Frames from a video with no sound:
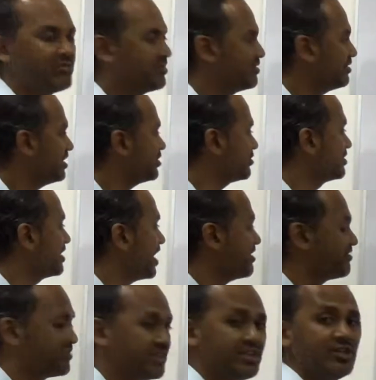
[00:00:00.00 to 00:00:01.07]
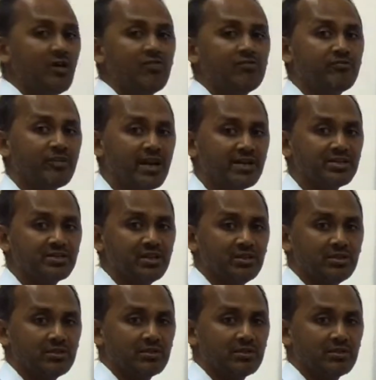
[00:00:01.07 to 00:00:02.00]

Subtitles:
need to get rid of fraction.